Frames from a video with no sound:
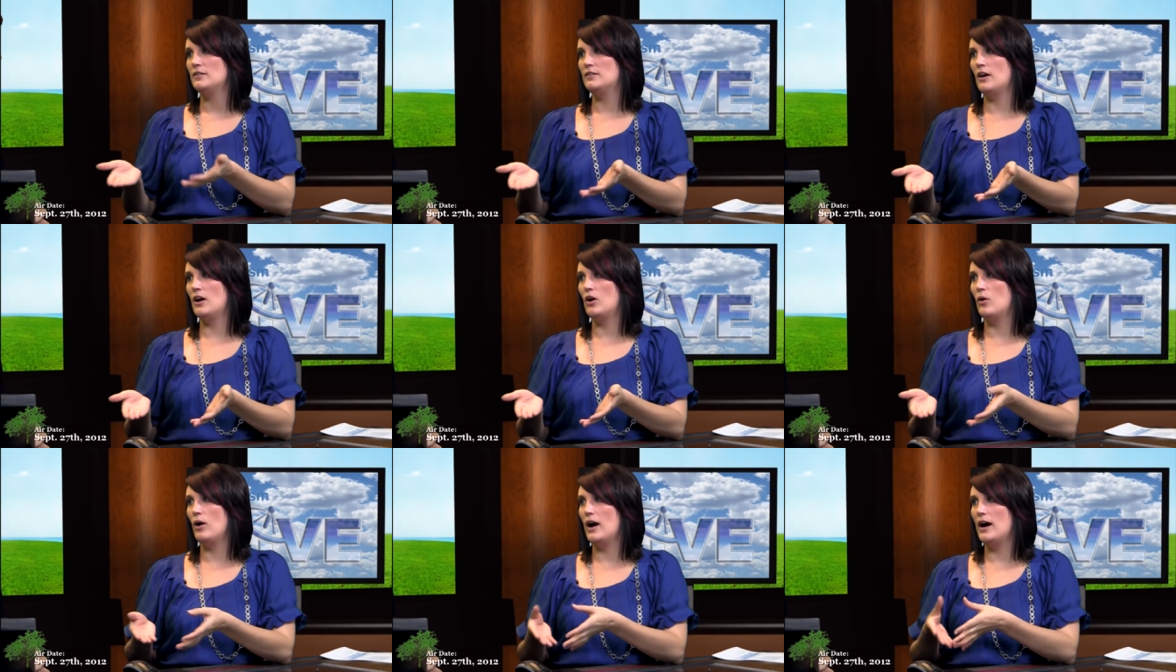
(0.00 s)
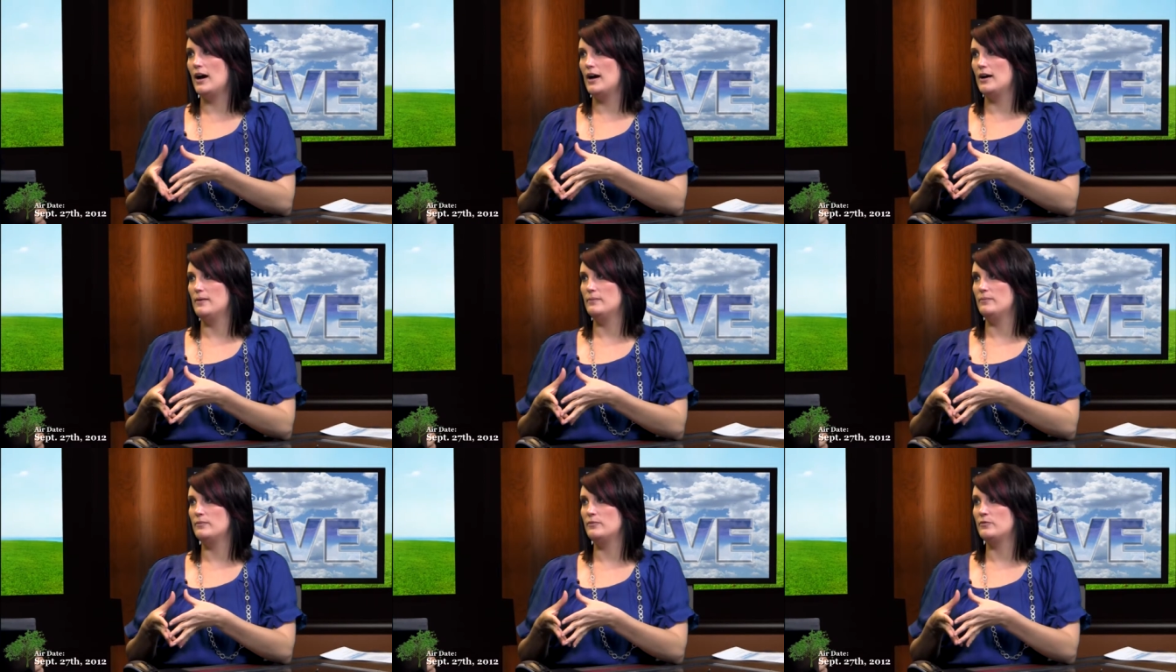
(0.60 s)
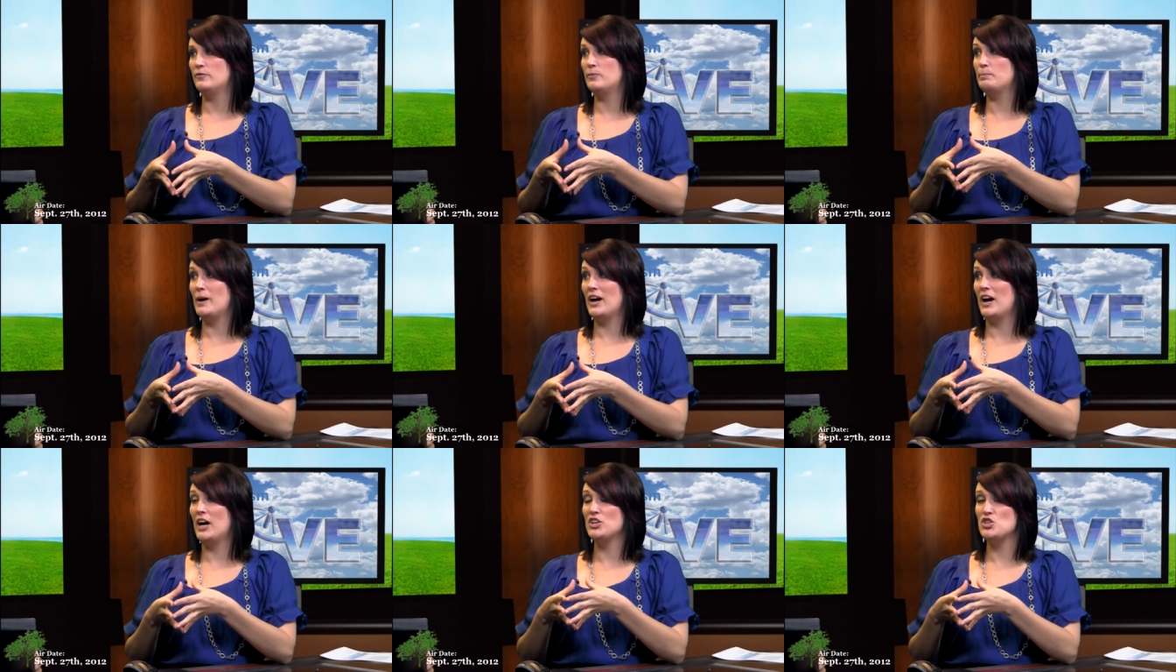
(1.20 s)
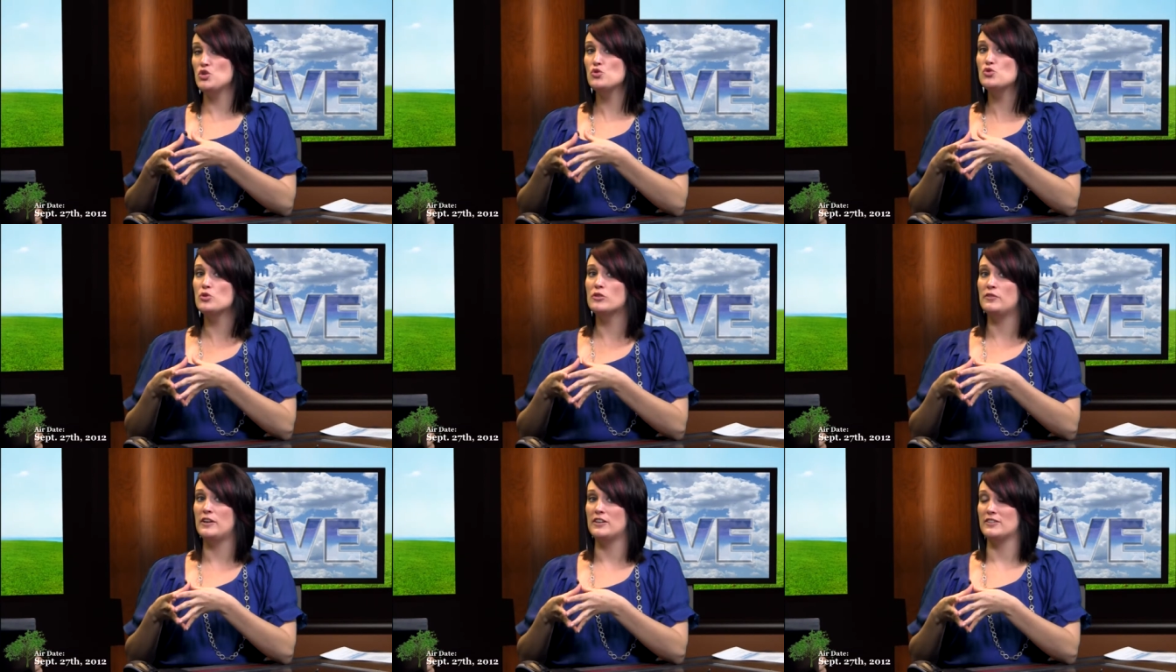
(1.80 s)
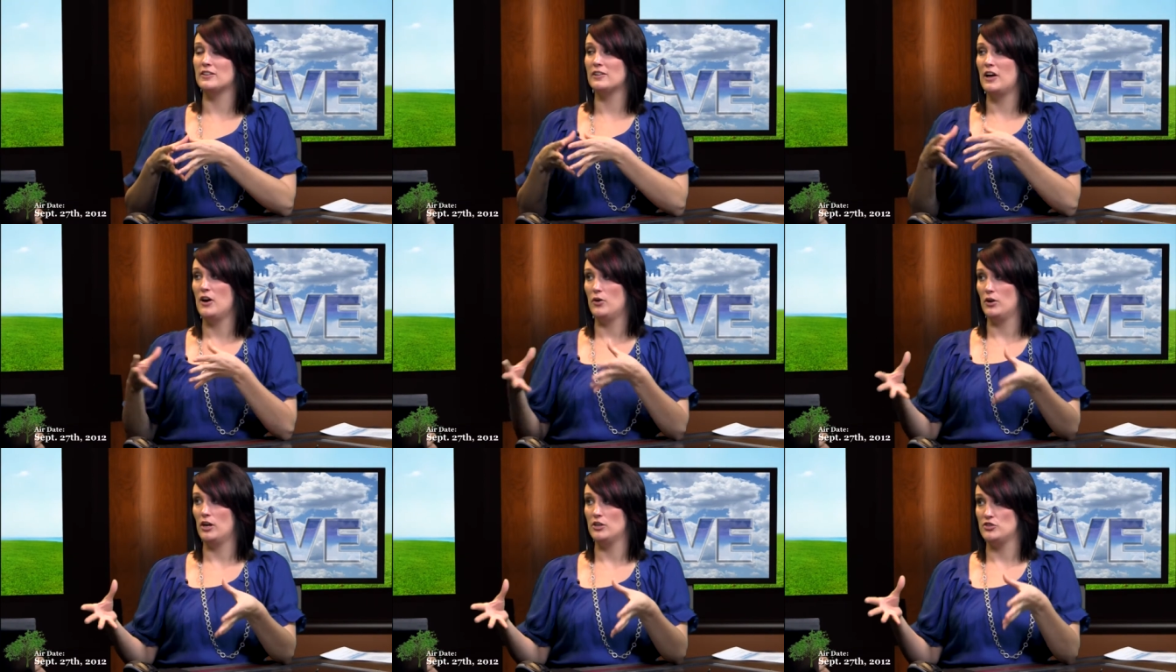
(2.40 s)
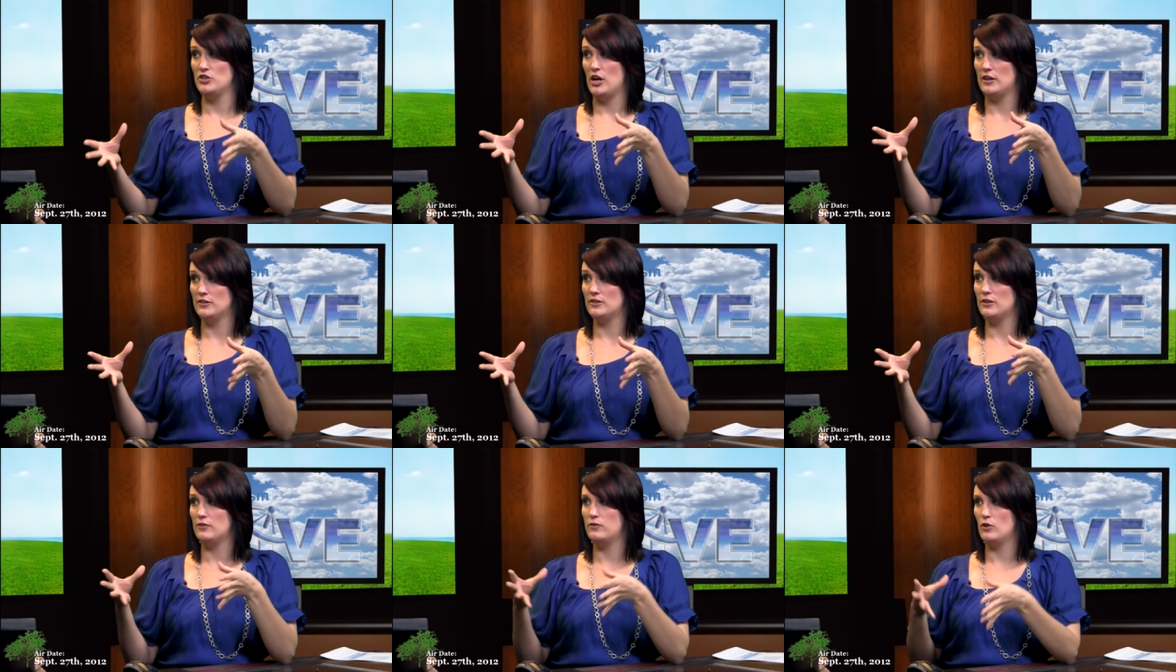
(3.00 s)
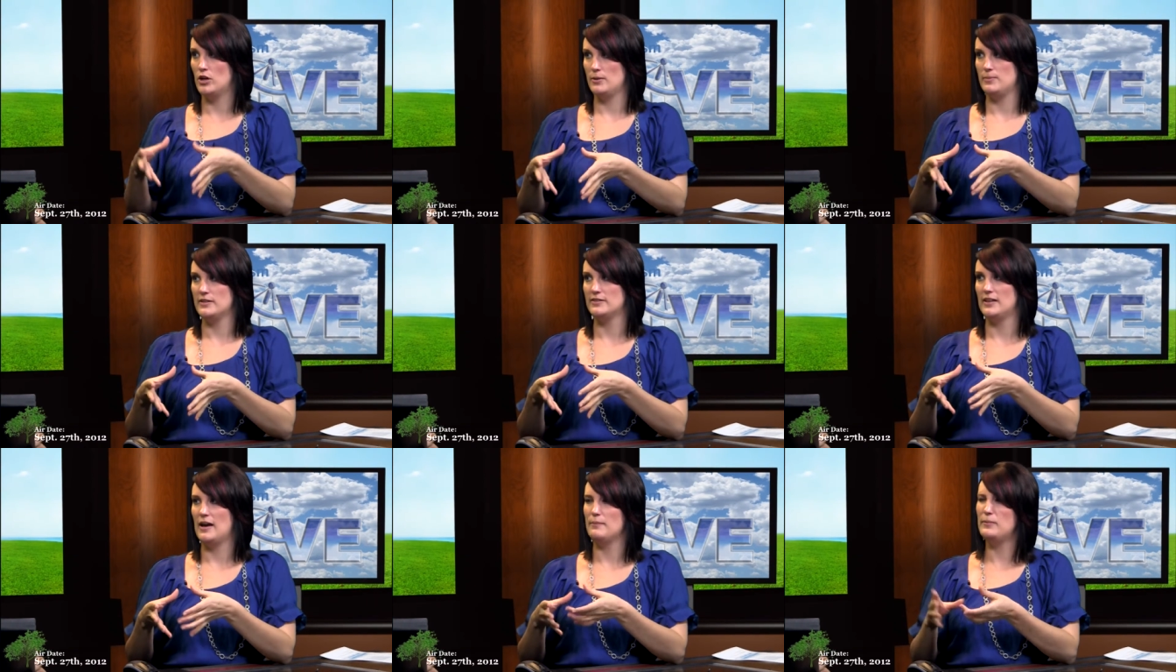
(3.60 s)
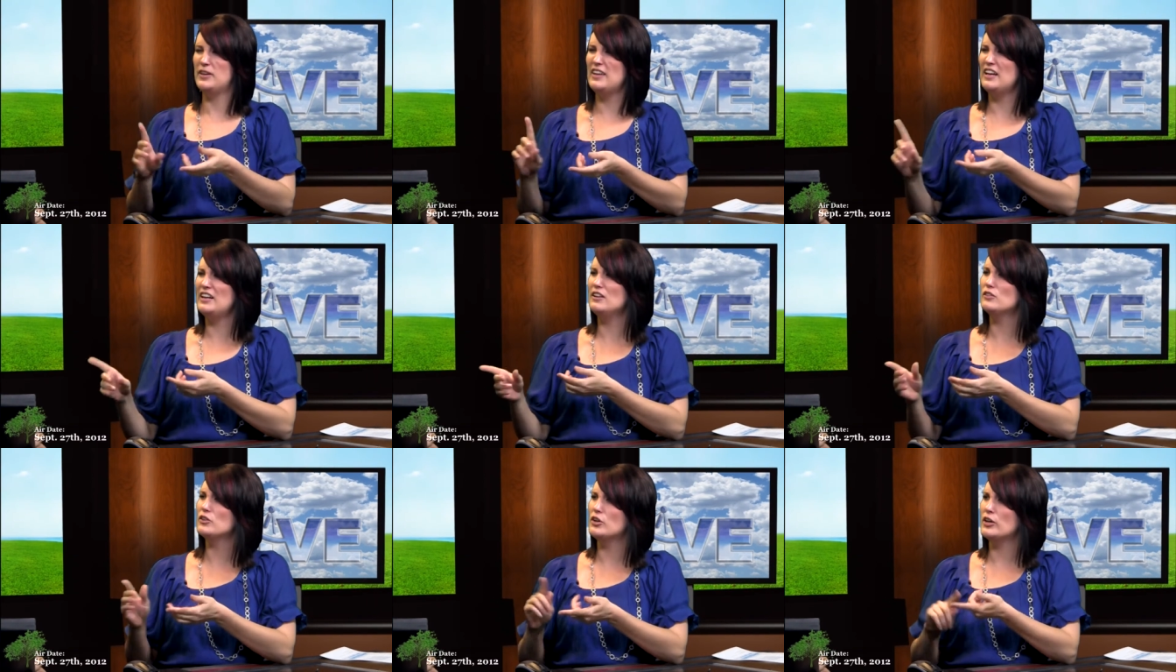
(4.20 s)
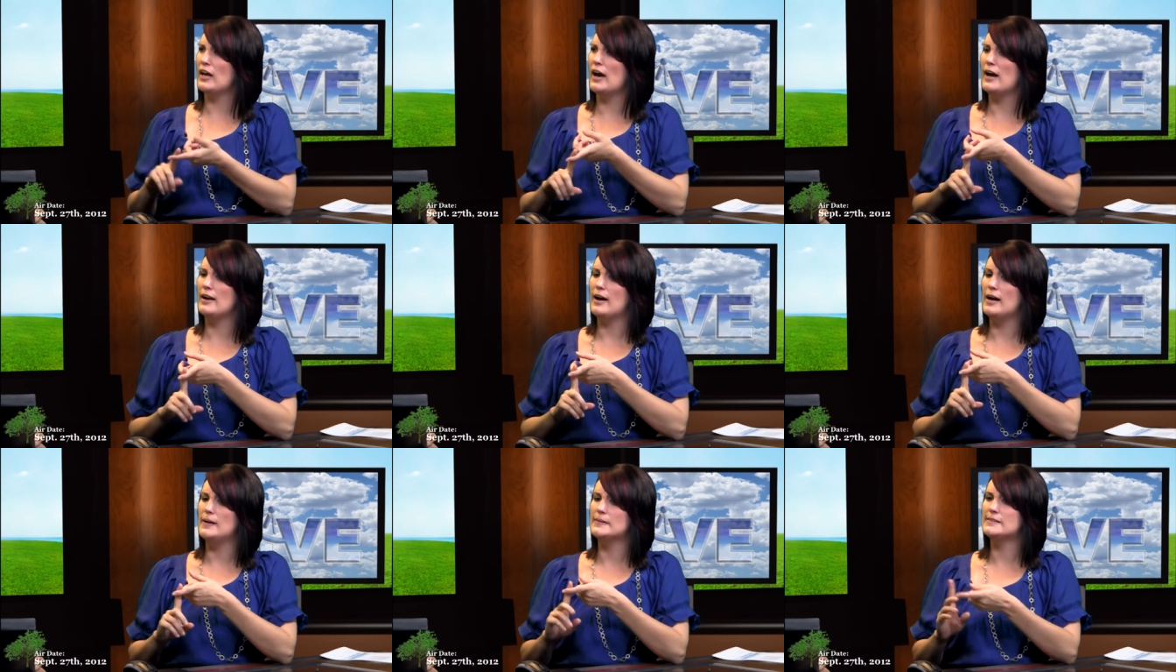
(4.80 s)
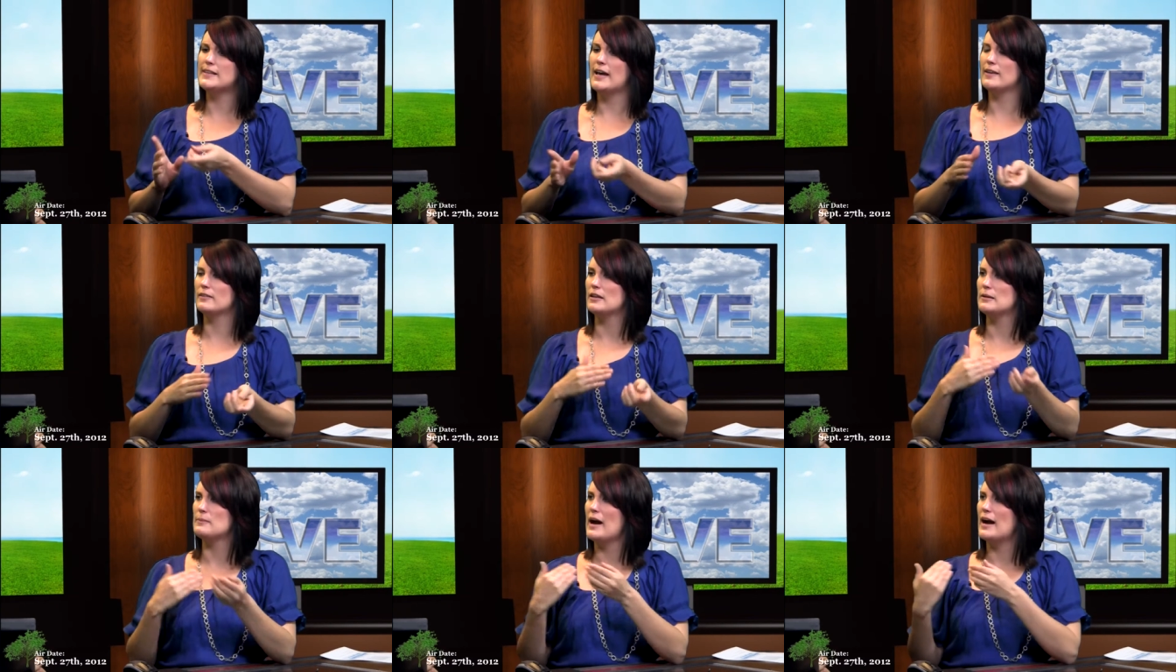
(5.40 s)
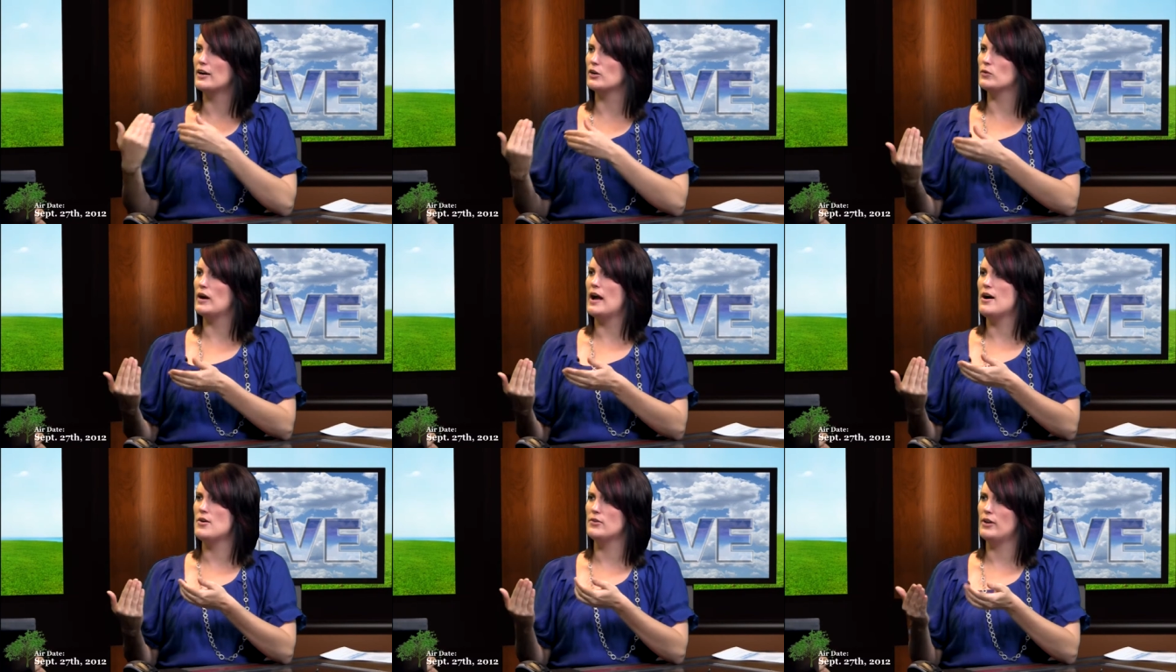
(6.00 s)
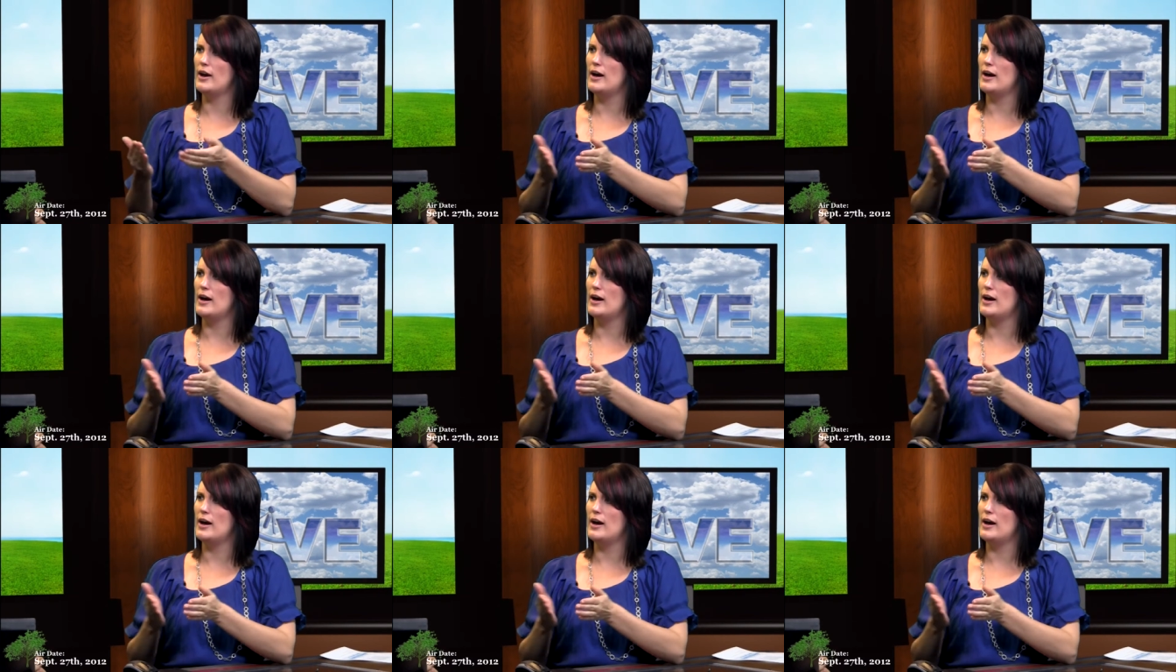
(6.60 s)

So, um, okay. but unusual fears alone are just the 40%. 40%. But they didn't look at uh, cycling back around.